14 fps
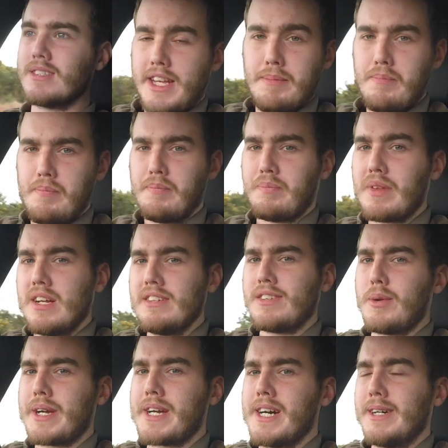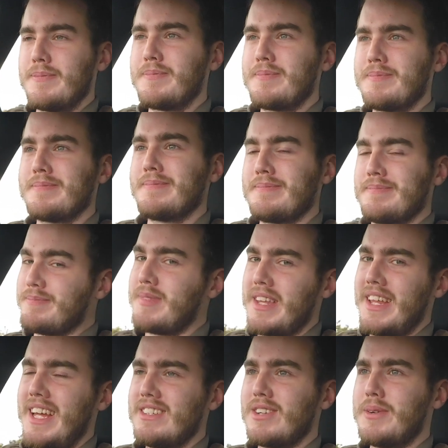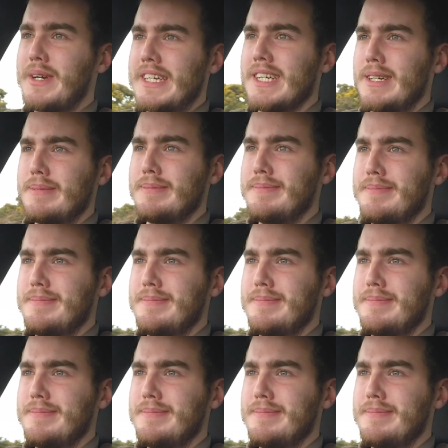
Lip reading: Yep, it's a quick car. It's a quick car.